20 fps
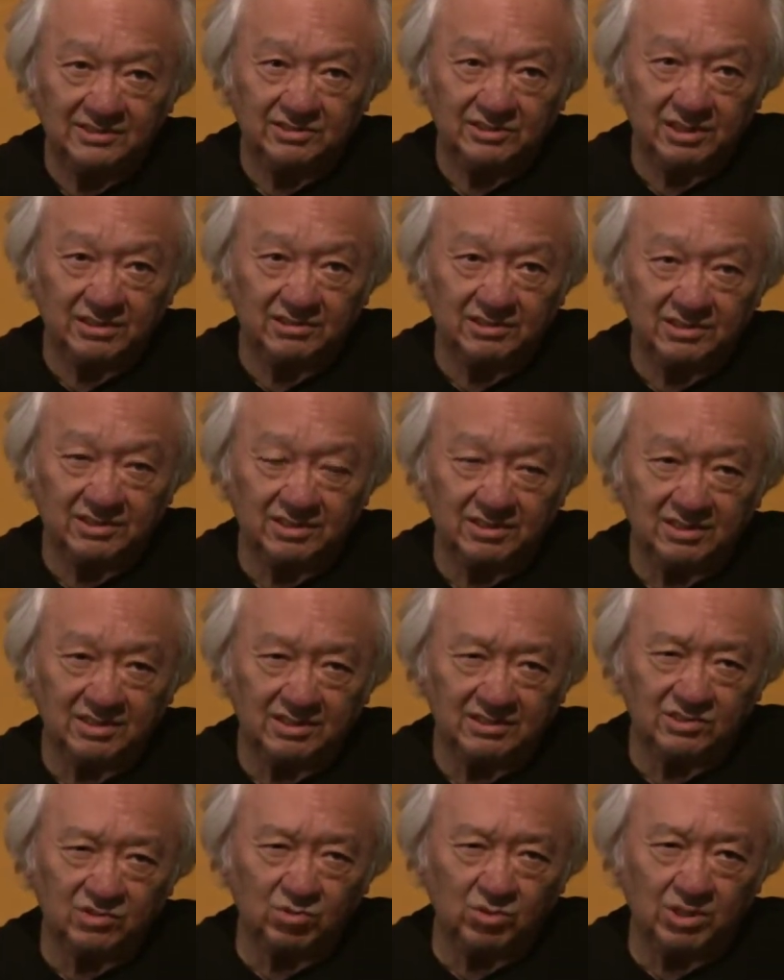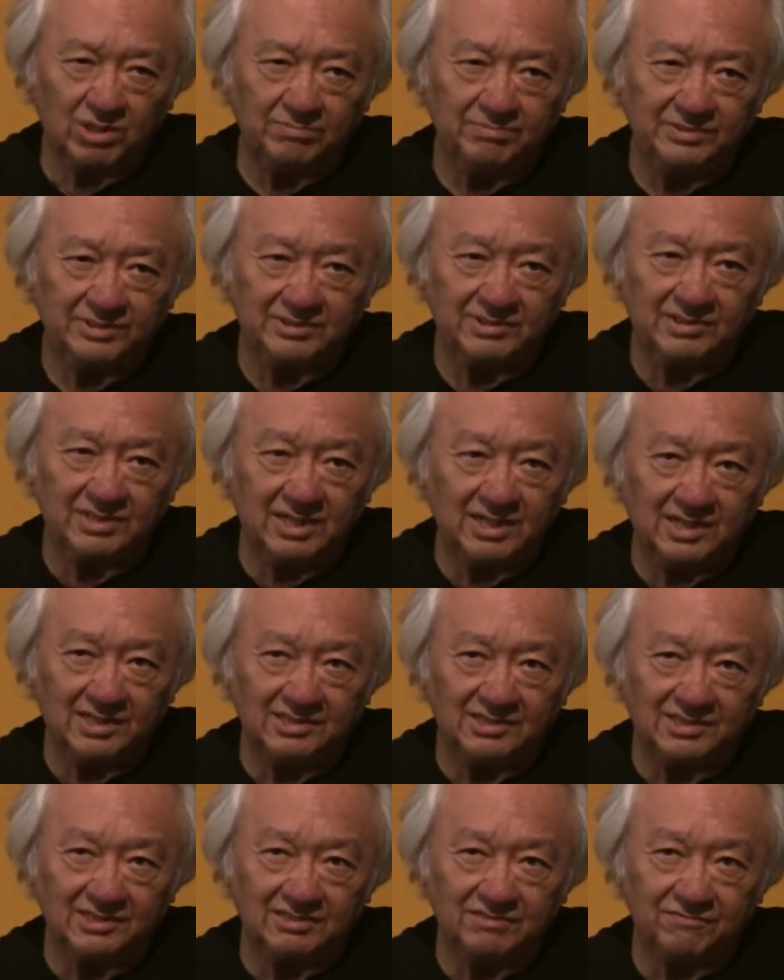Duncan, uh, Twombly
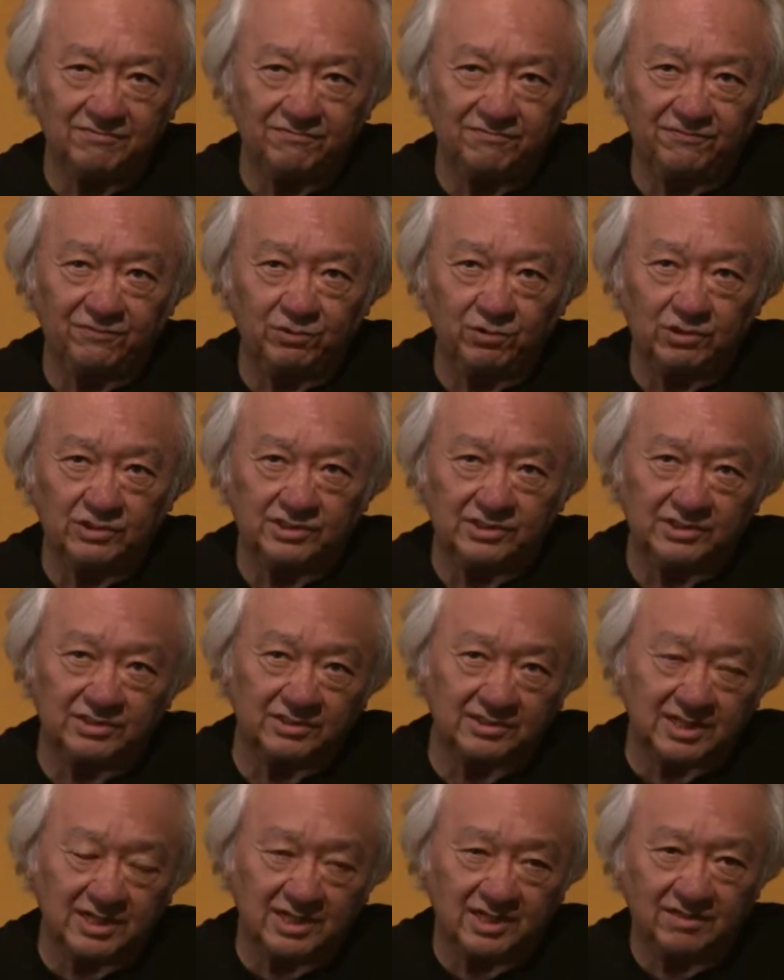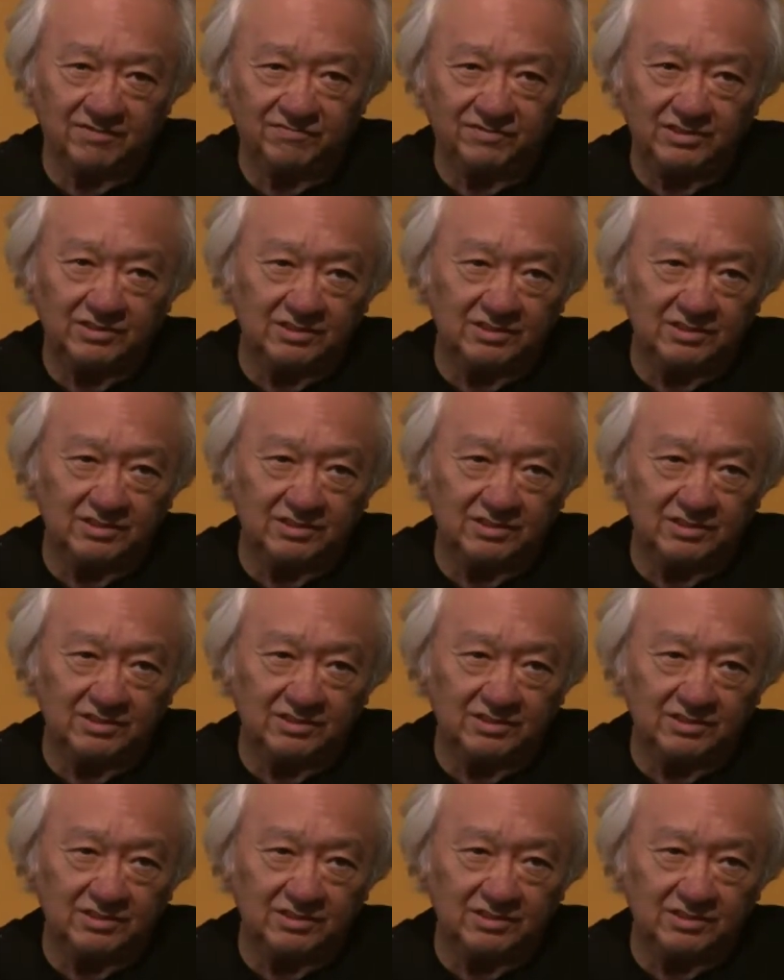does the first kind of